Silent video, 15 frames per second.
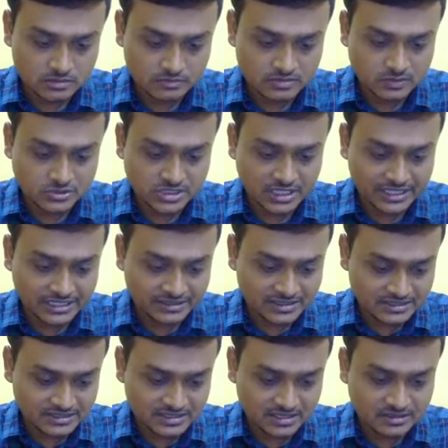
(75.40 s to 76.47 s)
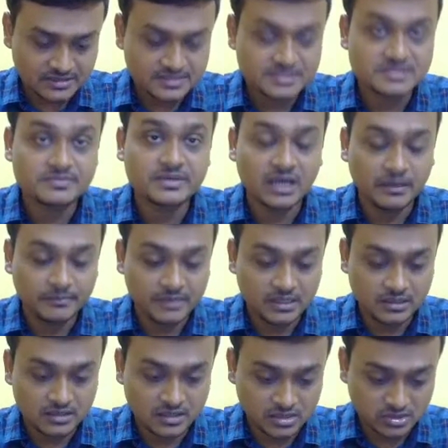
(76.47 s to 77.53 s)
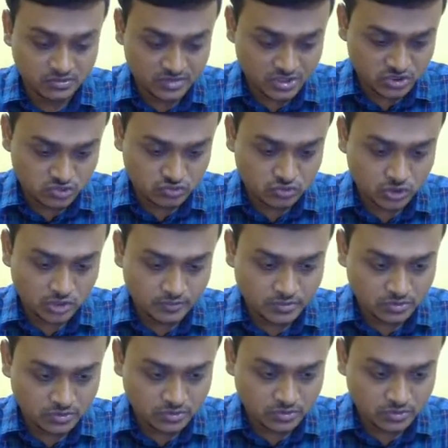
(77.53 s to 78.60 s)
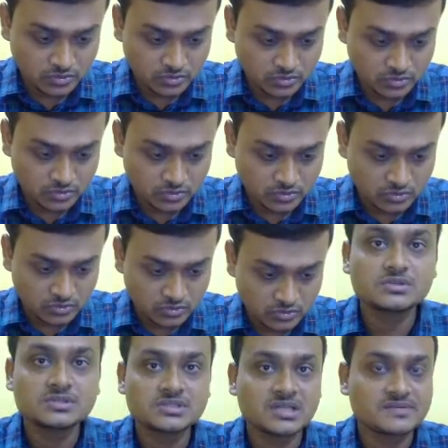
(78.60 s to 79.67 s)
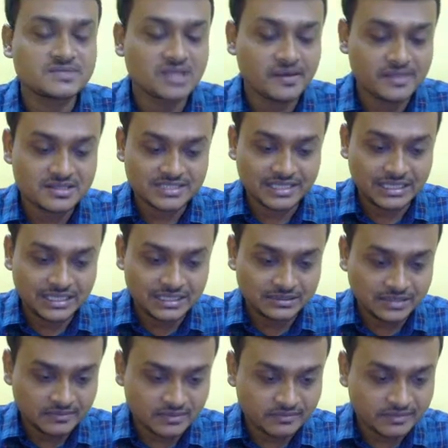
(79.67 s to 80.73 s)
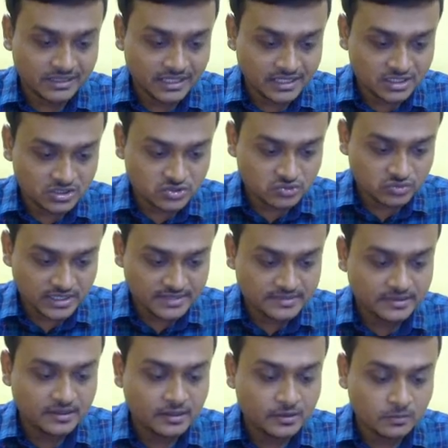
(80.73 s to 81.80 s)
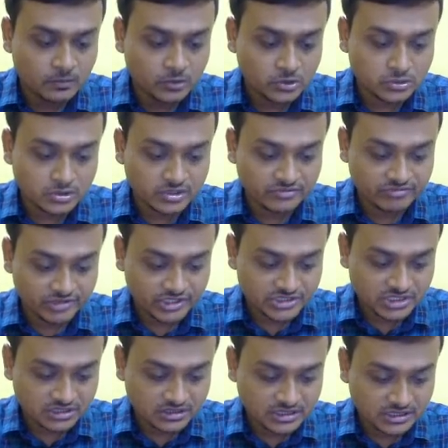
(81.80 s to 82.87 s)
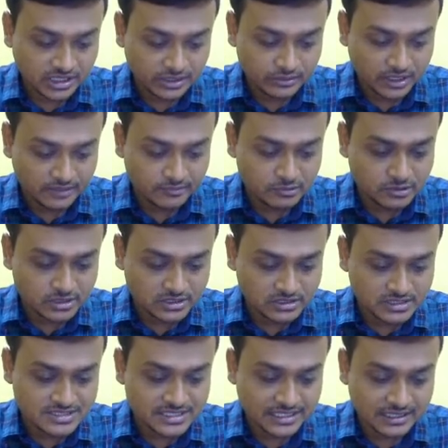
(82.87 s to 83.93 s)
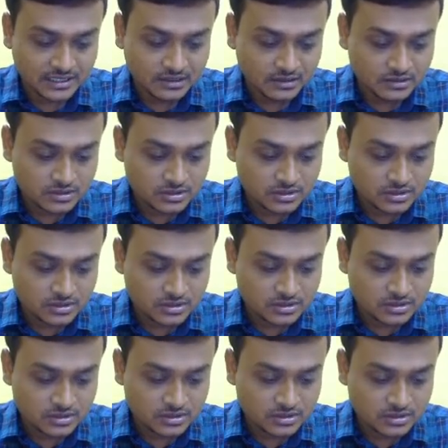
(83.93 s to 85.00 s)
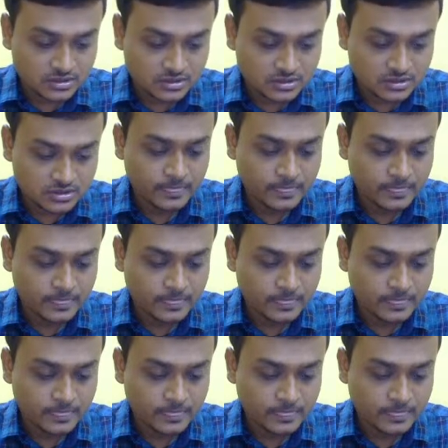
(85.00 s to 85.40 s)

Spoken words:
before starting the session, this is my humble request to all of you. Please do subscribe the channel and tap the bell icon to get more notification that I will upload in this channel. So